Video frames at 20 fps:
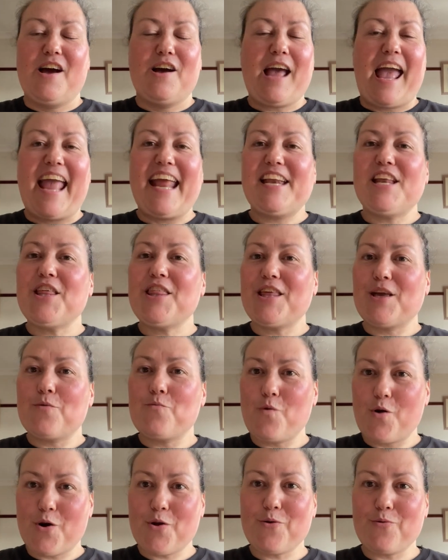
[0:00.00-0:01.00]
anything
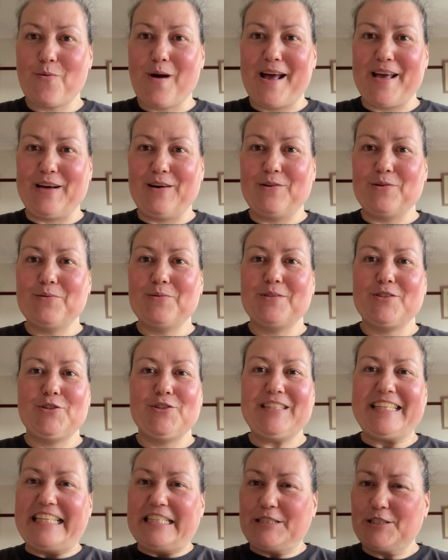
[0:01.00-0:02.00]
worthwhile, you
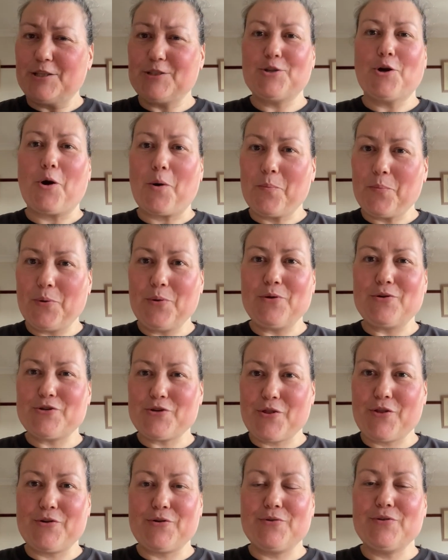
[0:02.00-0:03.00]
need to sort of push
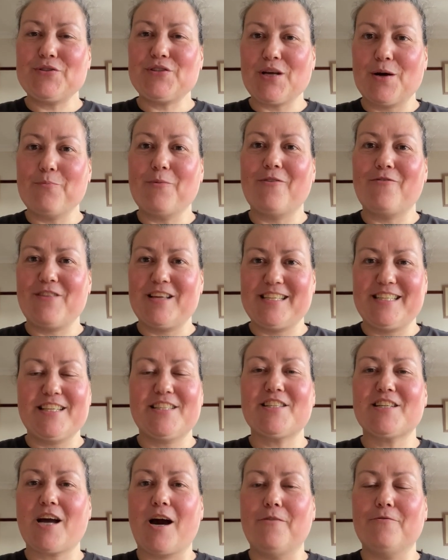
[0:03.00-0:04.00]
through some of the
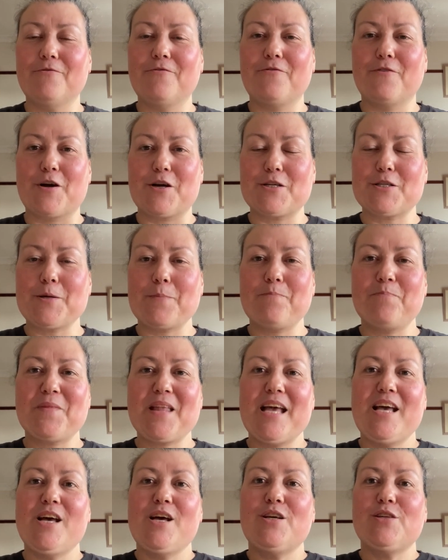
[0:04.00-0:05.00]
discomfort.
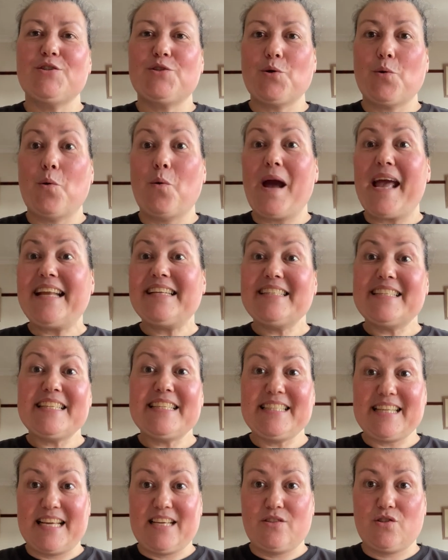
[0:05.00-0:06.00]
So in
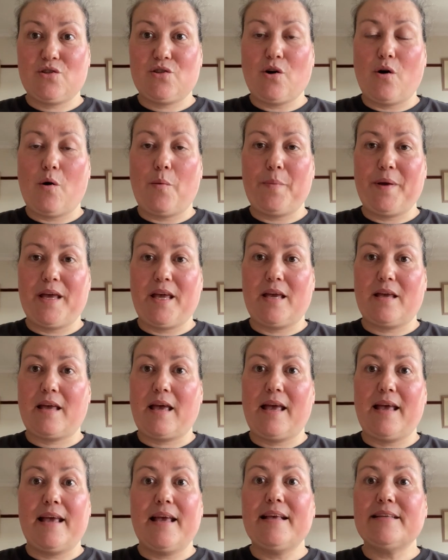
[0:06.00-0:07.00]
today's topic,
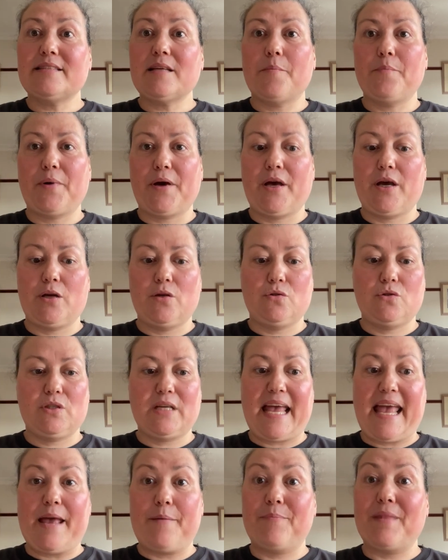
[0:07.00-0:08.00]
it is about
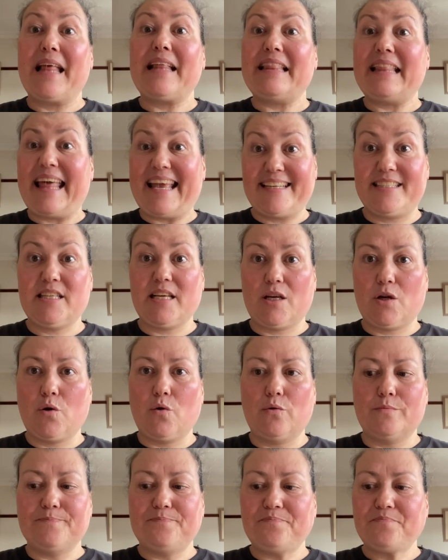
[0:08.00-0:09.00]
letting
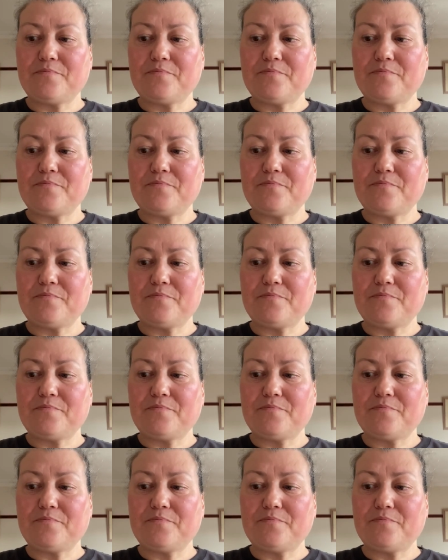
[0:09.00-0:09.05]
go.